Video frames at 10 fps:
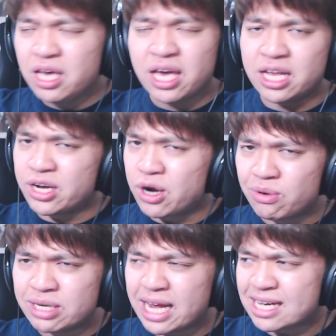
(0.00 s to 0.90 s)
and your
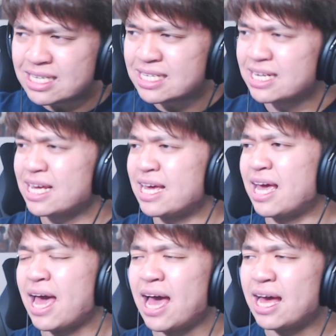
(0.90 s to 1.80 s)
own destiny
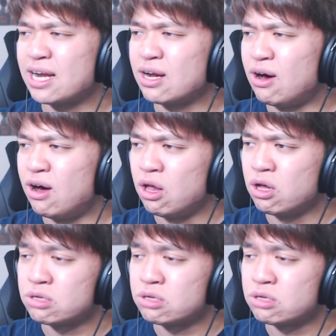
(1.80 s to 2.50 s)
and all.